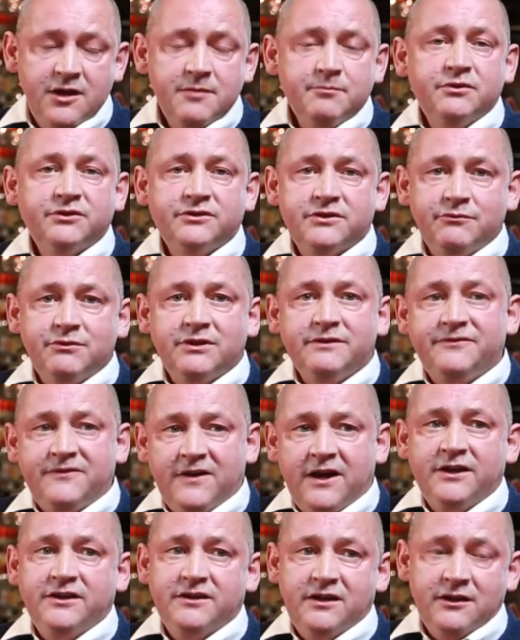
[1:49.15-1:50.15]
but they will
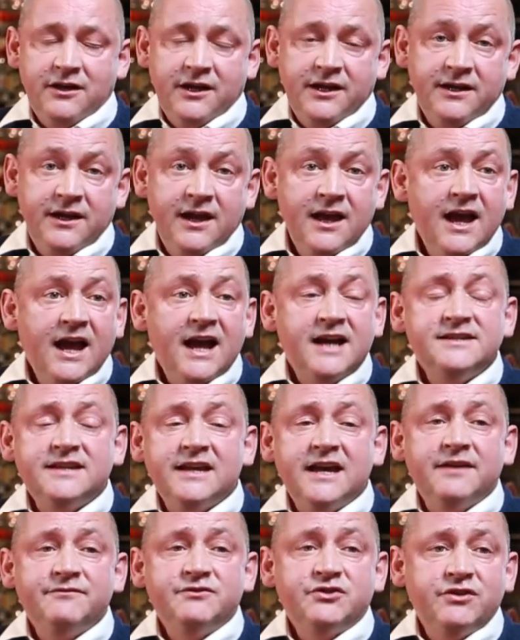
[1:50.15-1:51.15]
find a line, as
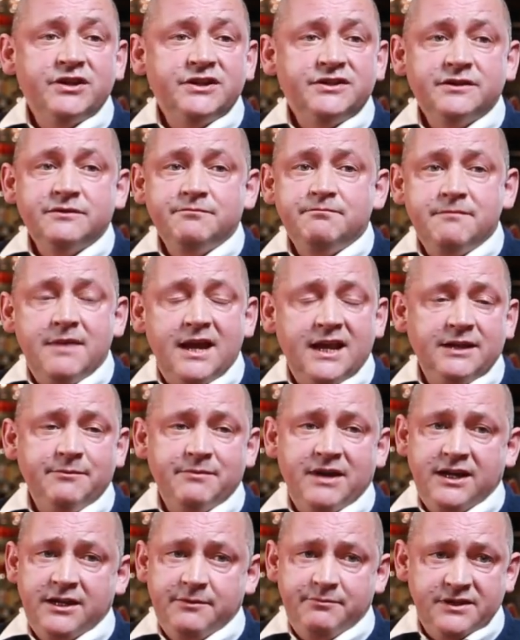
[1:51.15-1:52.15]
they have treated many,
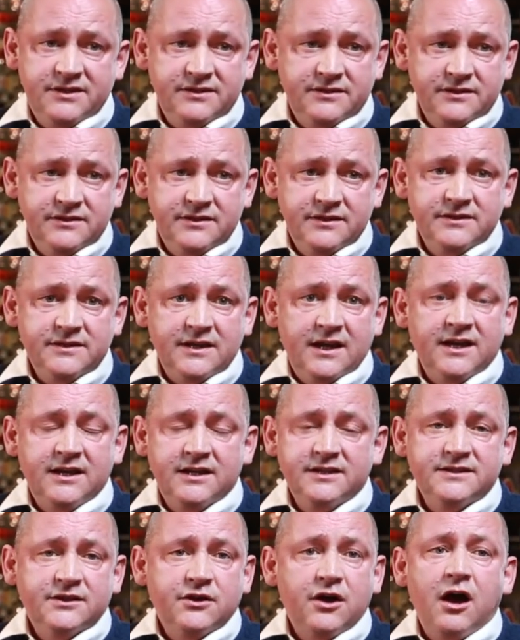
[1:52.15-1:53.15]
many businesses, and
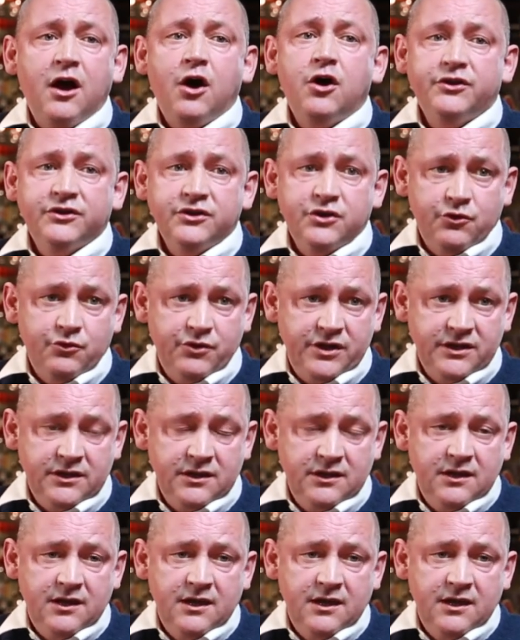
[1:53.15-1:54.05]
it's ongoing.